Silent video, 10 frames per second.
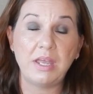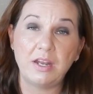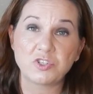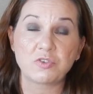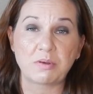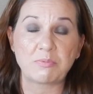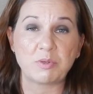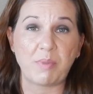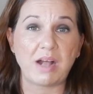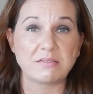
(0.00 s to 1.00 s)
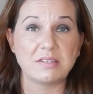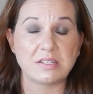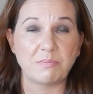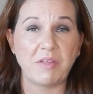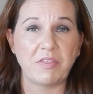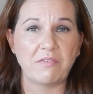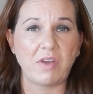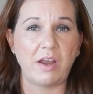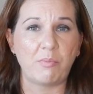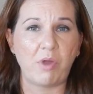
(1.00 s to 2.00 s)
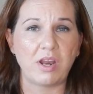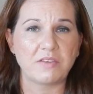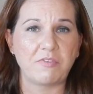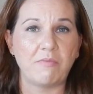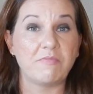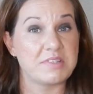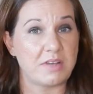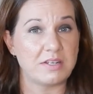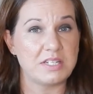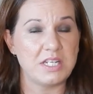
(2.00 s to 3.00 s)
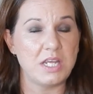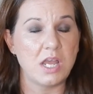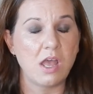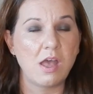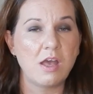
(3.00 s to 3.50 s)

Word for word: in a subscription box this month, I've gotten a product from Vasanti.